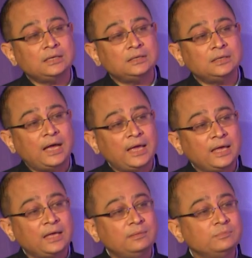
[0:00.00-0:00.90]

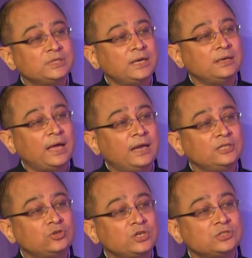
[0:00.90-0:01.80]
IIMs and higher
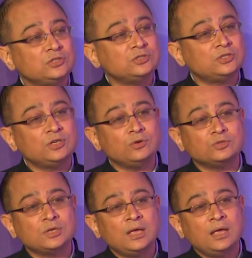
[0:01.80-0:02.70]
education
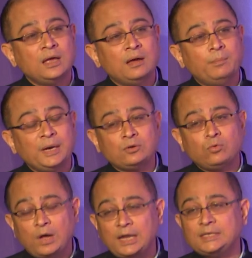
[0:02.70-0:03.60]
institutes. But
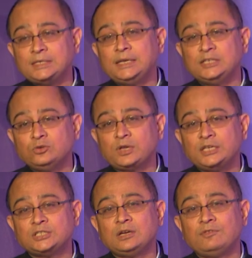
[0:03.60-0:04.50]
quality
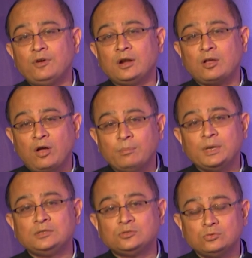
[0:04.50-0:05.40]
education for a
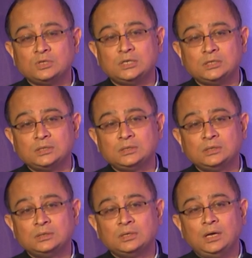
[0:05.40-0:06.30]
common student
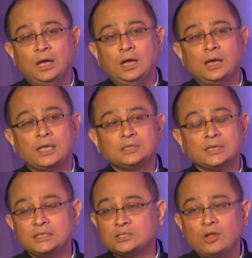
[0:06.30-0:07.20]

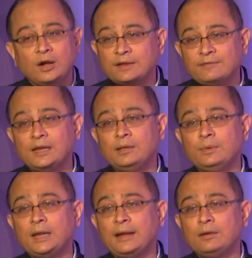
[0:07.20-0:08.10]
is not
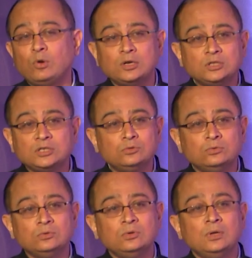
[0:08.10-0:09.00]
available. And what they
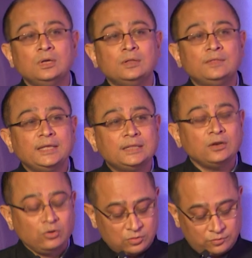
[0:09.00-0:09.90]
do, they then
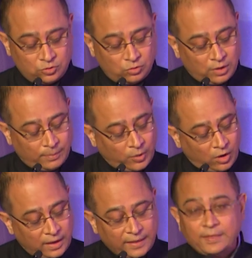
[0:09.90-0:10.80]
look to go
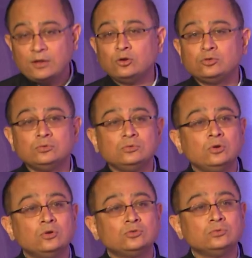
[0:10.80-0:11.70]
abroad, and they go
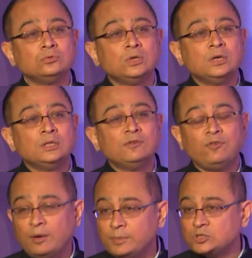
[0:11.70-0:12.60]
to the
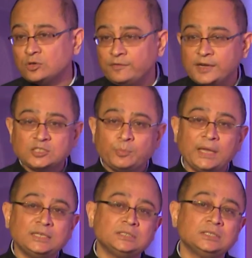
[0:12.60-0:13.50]
former Soviet
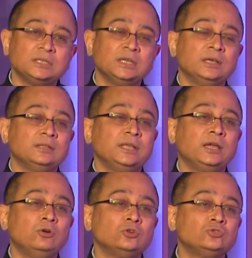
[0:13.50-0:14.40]
space. They
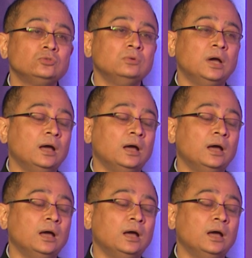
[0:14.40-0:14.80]
go to